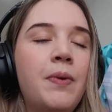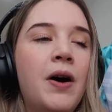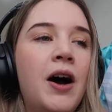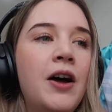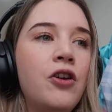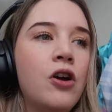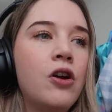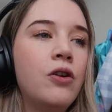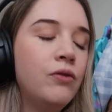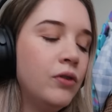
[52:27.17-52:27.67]
I
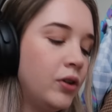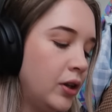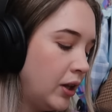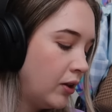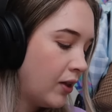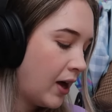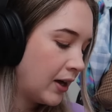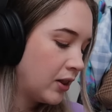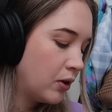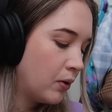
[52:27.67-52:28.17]
don't really
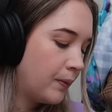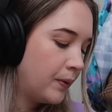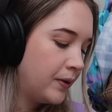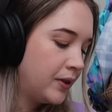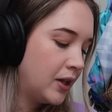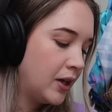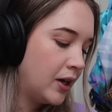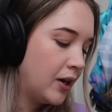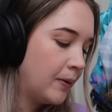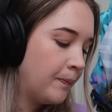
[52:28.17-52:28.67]
like the one with
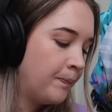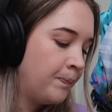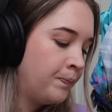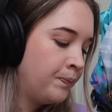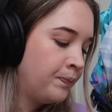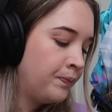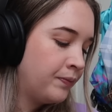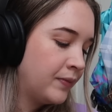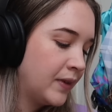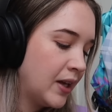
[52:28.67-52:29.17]
the,
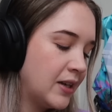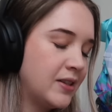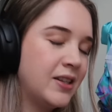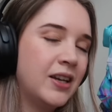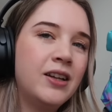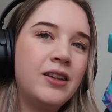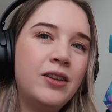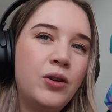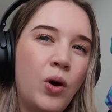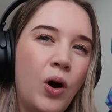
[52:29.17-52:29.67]
it has
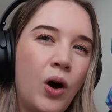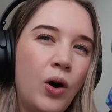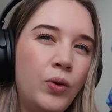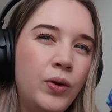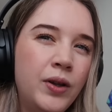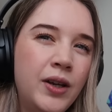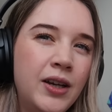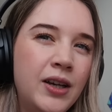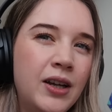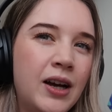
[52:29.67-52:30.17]
like a little hole
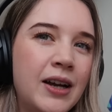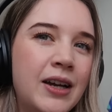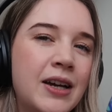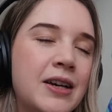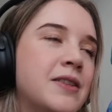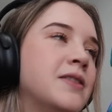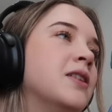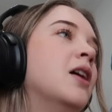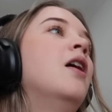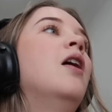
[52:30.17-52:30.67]
in it, I
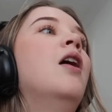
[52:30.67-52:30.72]
guess.